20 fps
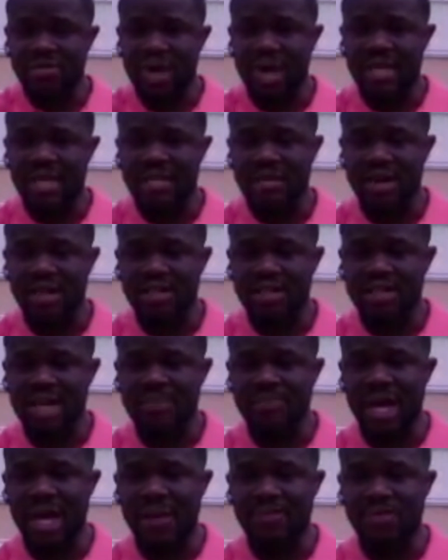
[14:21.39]
to uh, his
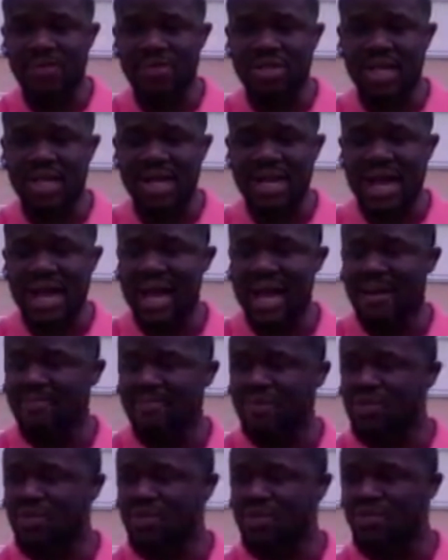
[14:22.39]
cousin Abdul
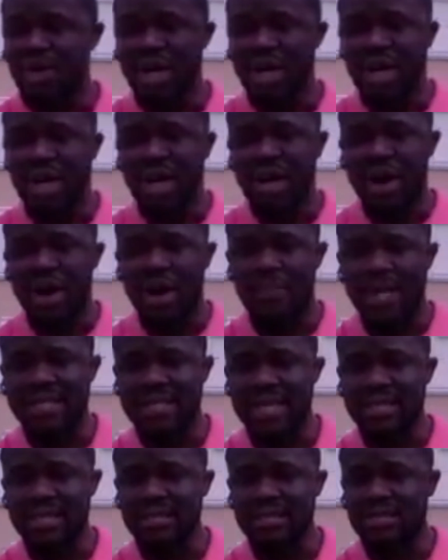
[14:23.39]
Salam to
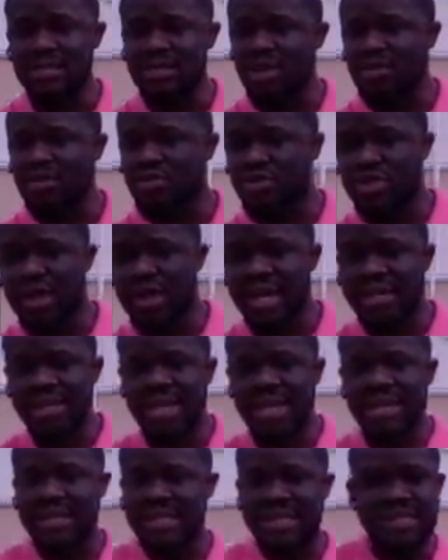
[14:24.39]
Obasanjo to
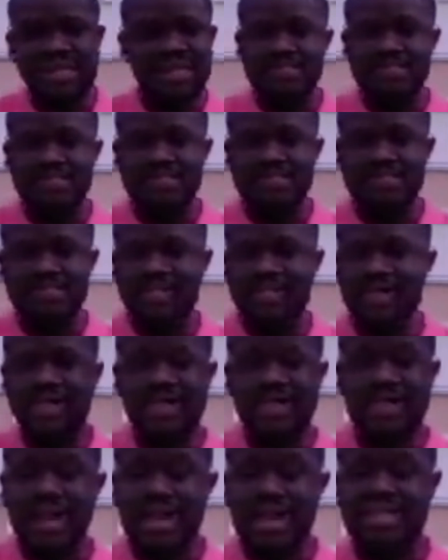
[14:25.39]
Jonathan. This has been
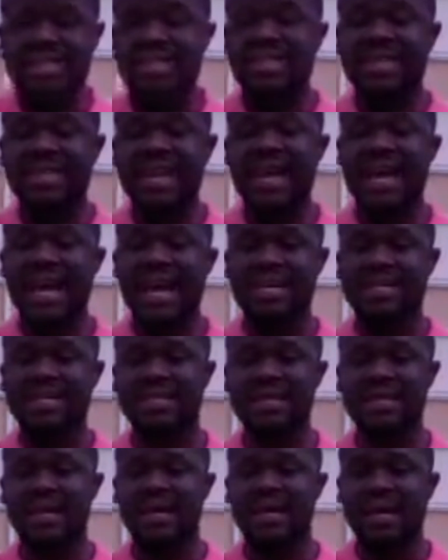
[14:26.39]
30
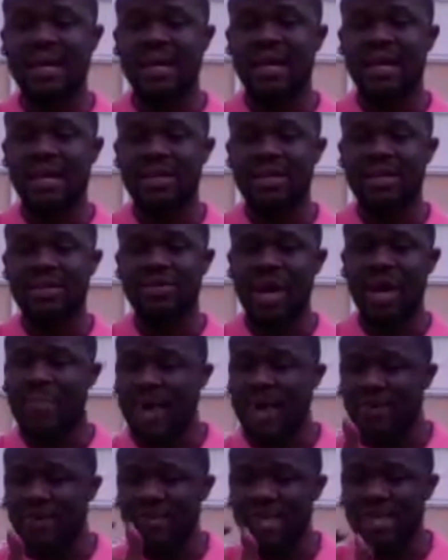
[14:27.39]
years, you know,
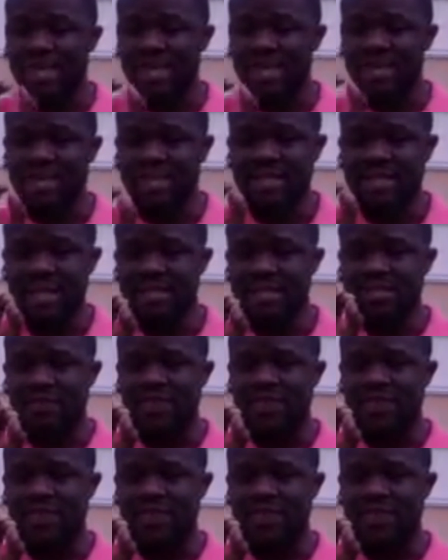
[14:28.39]
apart from a little stint of